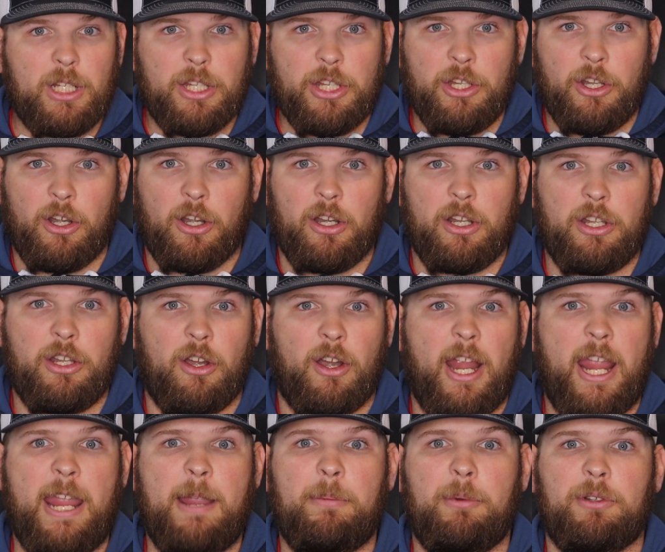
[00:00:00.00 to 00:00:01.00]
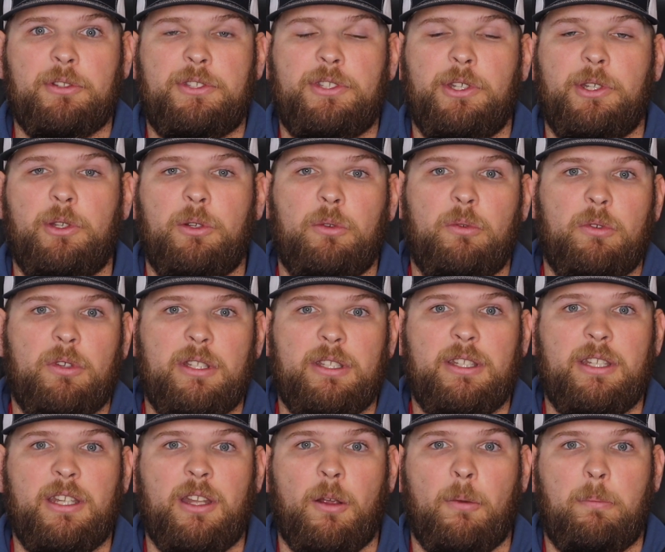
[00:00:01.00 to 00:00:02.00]
you're able to
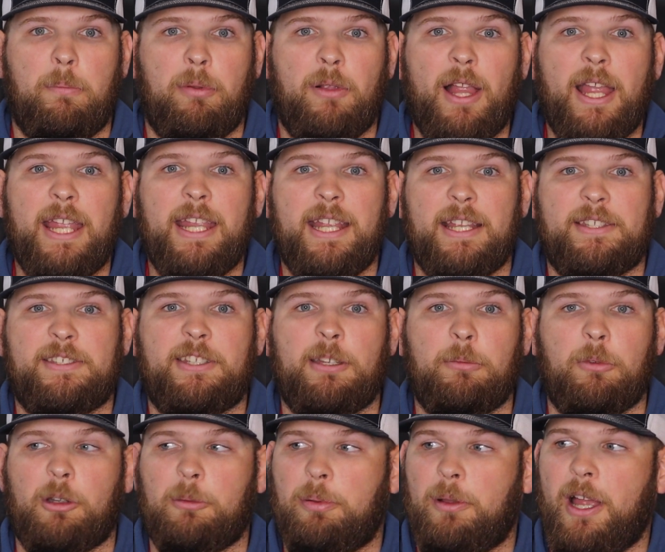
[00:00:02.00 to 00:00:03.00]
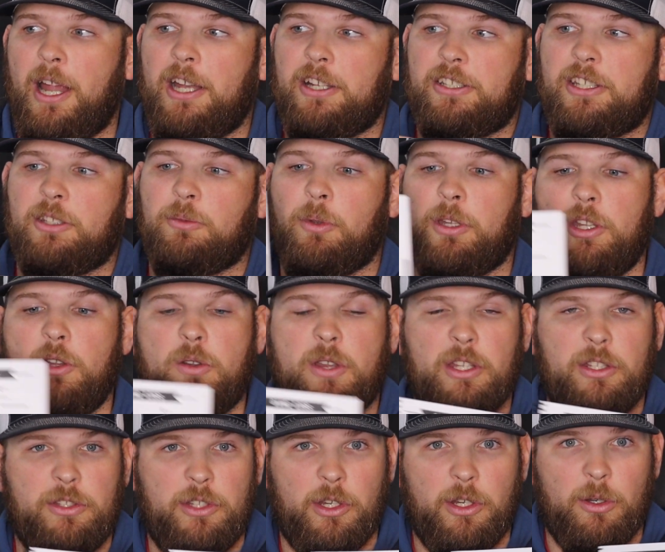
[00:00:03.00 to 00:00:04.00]
play against similar players. Because what you
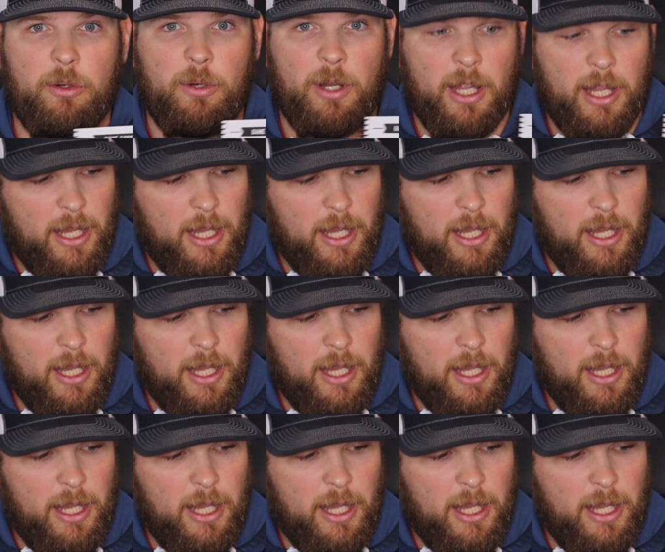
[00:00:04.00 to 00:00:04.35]
can do